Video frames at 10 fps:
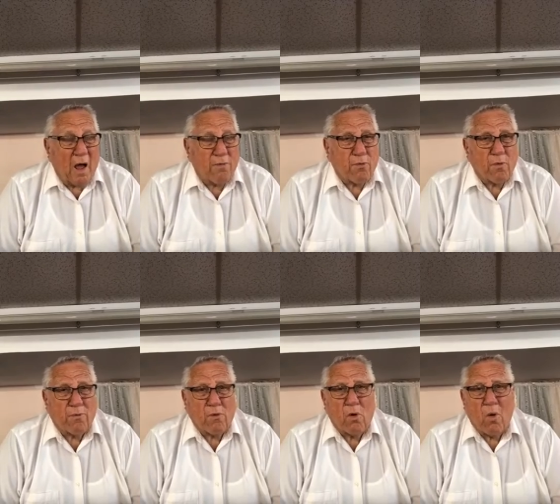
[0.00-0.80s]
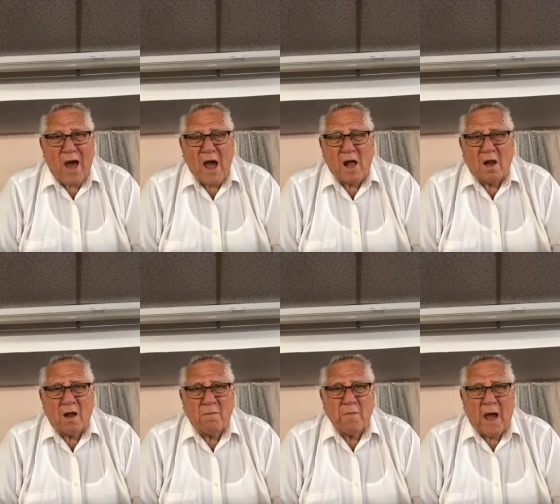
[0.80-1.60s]
uh, for, for a
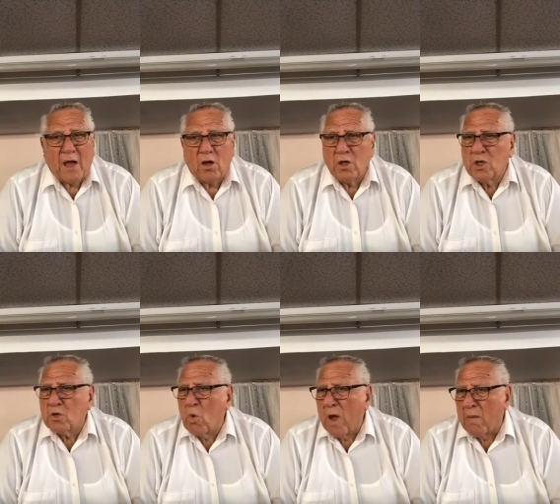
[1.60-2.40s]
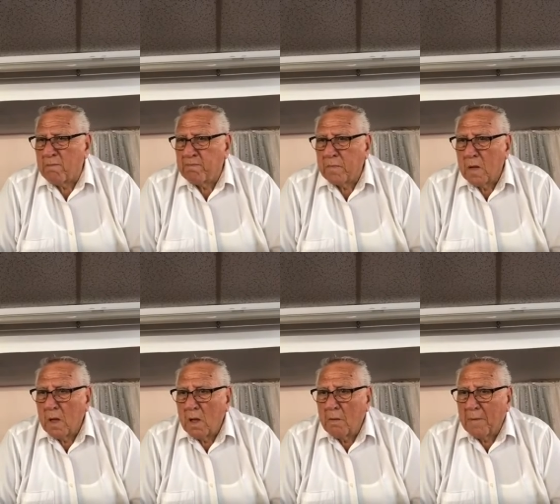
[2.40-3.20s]
while I couldn't swim,
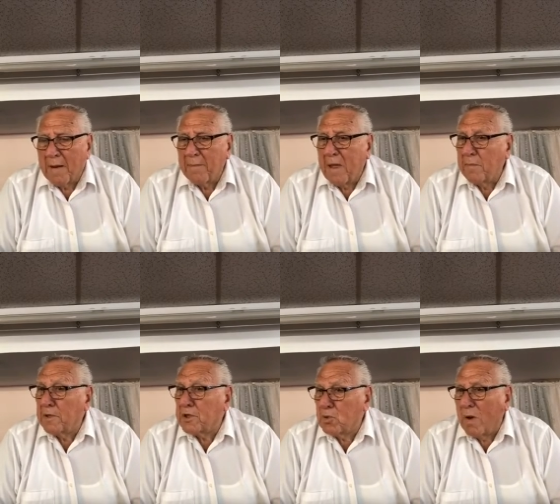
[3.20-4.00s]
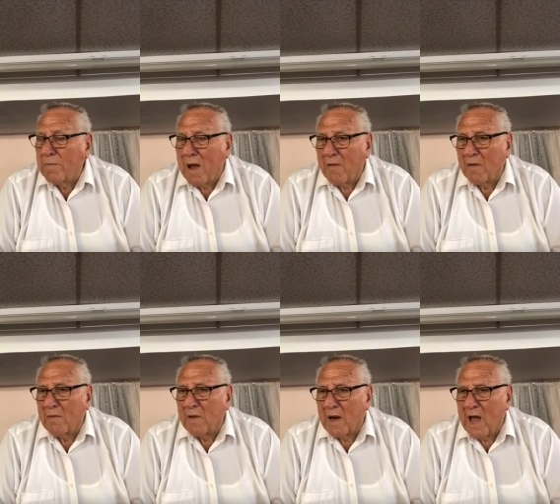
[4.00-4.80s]
but I've been able to swim now
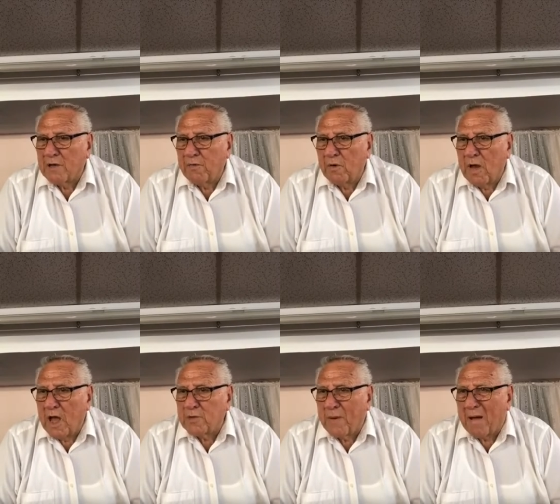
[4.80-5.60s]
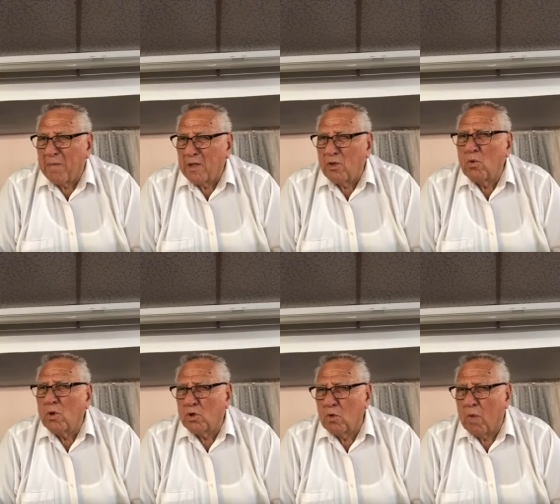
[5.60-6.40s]
the last few days, but I've been
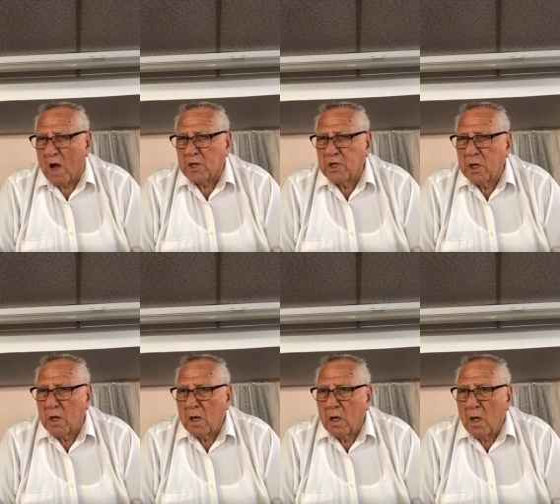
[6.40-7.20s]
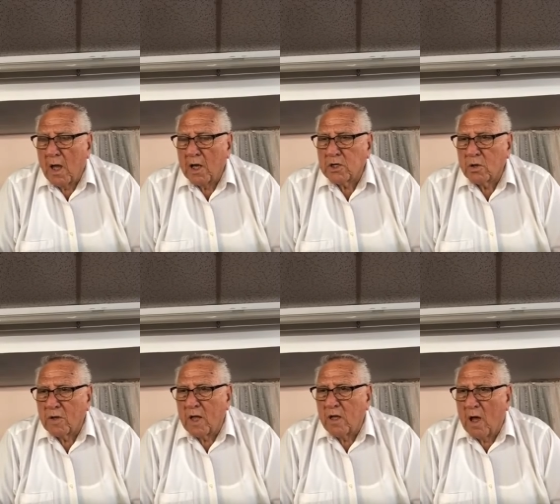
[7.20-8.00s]
doing too much. And
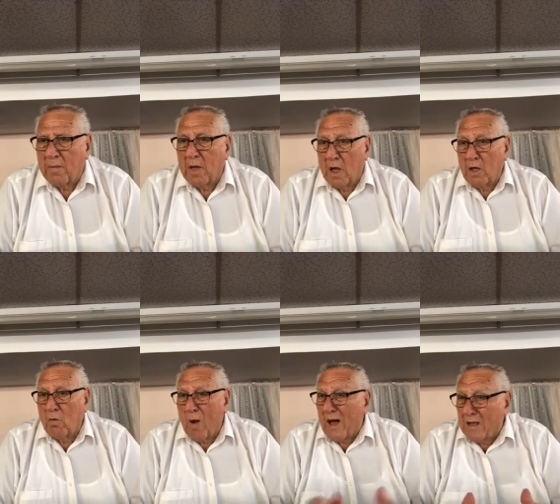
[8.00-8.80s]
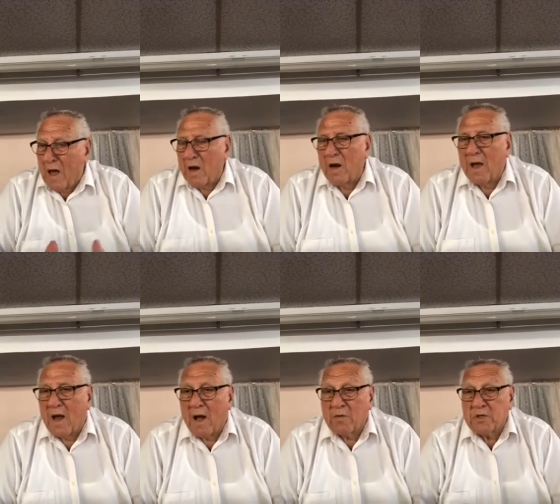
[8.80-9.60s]
so then you, I mean, then you whacked out at
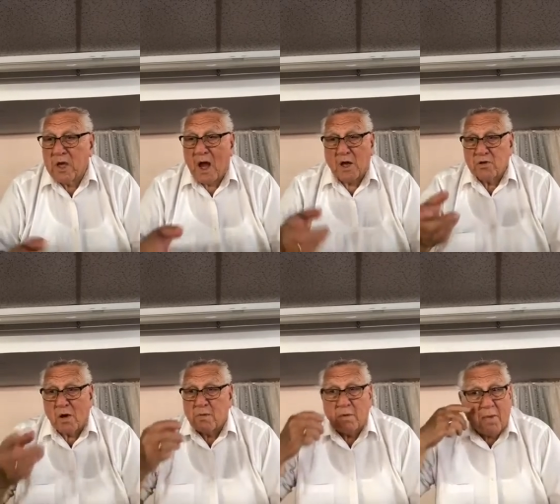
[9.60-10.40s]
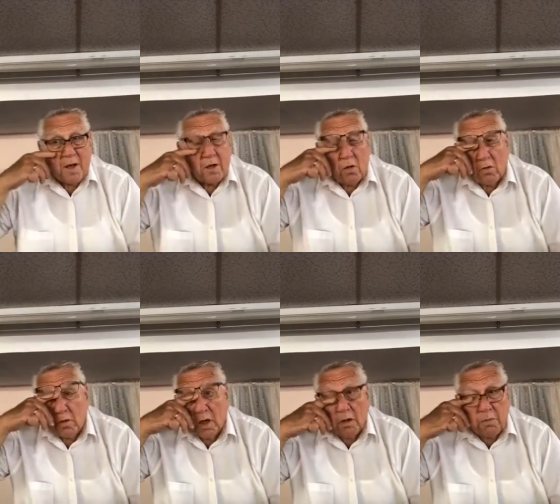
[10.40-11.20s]
night. I was tired, so I was about to
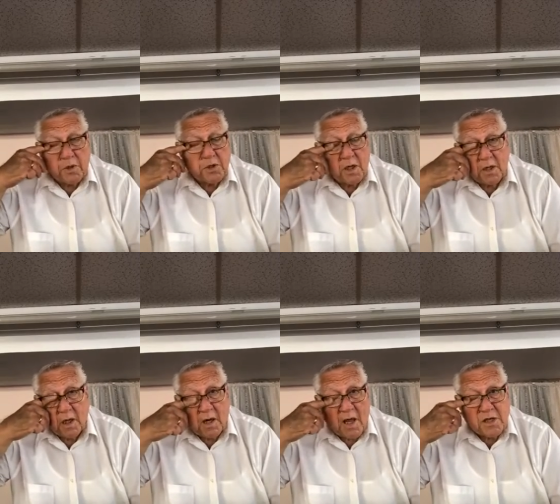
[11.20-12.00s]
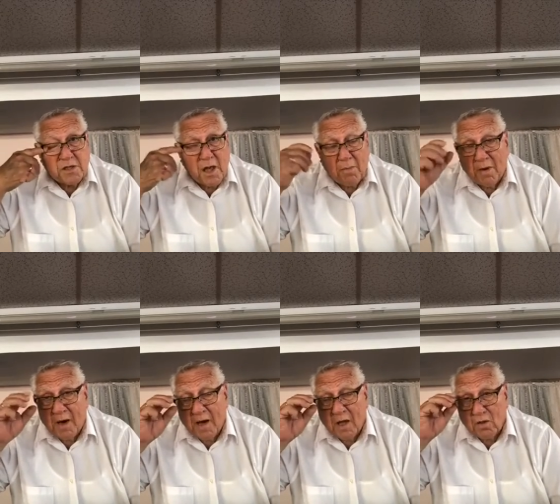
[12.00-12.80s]
go take a picture of that tank last night, but
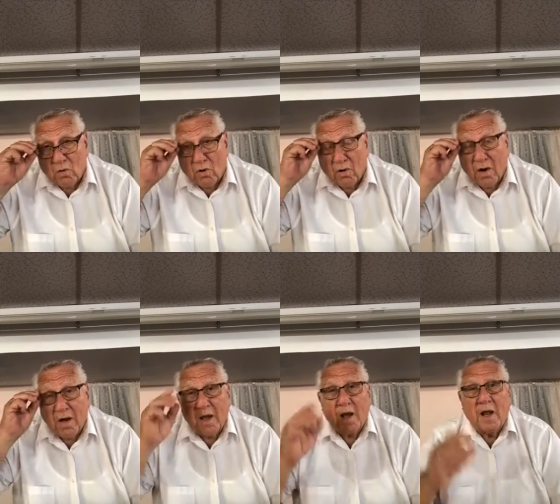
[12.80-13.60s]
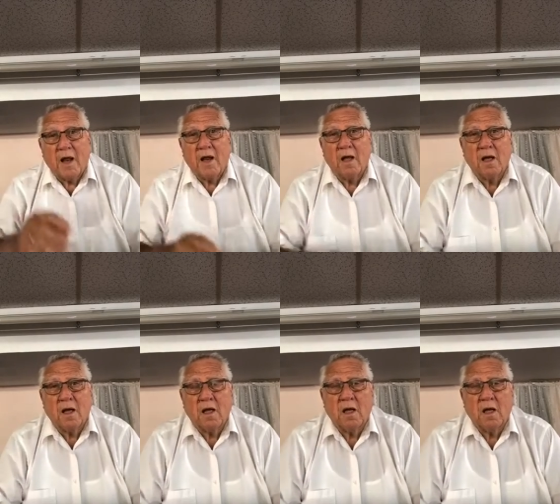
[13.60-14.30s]
then I told her, and, and then uh,